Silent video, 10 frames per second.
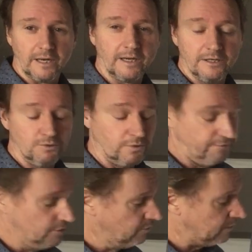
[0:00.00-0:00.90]
I can do a
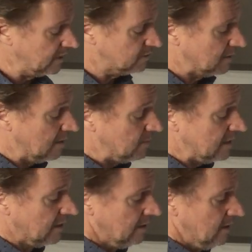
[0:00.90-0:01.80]
few things
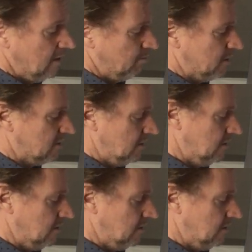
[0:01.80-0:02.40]
maybe, but